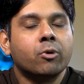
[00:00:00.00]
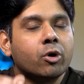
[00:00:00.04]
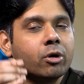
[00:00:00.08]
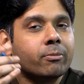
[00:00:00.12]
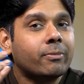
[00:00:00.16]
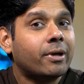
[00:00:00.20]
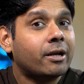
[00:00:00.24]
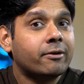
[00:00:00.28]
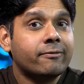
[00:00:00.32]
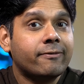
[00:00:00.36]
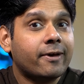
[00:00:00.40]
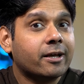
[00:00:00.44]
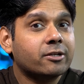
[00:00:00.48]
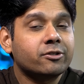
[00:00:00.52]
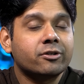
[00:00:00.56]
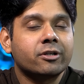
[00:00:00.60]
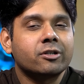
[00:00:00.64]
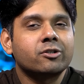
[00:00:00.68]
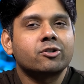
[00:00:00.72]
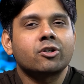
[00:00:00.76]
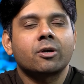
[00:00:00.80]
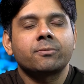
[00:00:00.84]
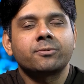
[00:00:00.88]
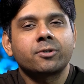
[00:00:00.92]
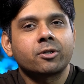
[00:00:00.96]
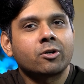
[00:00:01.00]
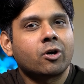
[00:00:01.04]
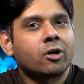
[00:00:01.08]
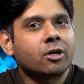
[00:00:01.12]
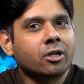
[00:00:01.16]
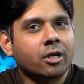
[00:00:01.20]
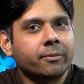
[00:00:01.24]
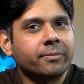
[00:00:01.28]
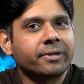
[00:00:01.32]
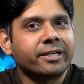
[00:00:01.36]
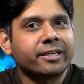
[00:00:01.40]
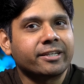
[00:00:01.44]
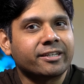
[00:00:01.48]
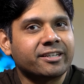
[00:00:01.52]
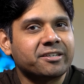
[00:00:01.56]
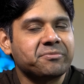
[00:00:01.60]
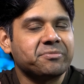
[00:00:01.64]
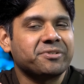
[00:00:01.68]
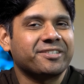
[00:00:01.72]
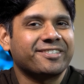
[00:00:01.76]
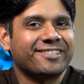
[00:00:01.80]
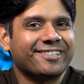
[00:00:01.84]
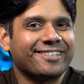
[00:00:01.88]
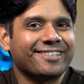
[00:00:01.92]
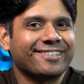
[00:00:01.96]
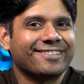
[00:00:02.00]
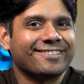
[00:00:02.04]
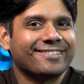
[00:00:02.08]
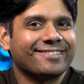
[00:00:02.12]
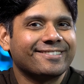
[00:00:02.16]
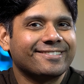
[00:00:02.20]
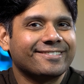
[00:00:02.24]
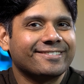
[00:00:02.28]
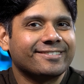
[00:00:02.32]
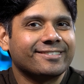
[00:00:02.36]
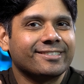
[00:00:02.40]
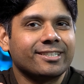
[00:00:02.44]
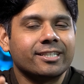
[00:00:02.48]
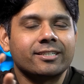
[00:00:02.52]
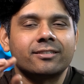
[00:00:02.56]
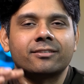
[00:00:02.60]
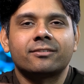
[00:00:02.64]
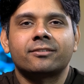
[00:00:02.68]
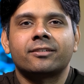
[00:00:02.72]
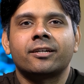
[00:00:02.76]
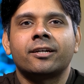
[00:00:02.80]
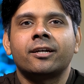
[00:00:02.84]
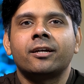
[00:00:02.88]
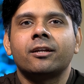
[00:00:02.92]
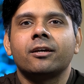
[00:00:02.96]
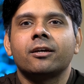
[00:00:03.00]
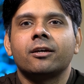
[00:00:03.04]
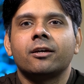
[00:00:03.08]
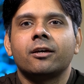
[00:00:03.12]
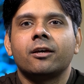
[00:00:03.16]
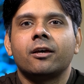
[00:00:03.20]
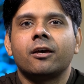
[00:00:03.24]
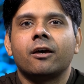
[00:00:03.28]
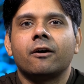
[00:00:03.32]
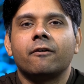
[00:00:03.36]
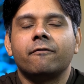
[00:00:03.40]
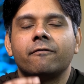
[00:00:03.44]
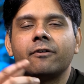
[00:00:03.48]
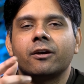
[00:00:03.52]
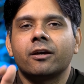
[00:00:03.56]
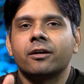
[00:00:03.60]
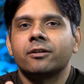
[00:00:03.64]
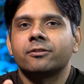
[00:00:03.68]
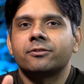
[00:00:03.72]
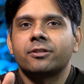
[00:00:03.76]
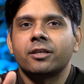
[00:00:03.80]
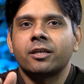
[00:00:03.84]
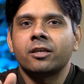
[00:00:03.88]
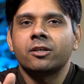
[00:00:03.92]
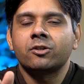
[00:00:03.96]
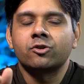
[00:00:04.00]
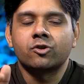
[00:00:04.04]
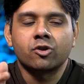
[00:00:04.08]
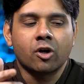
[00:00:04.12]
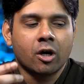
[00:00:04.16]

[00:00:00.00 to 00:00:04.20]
More manufacturing jobs are not coming in chemistry. Instead, we are seeing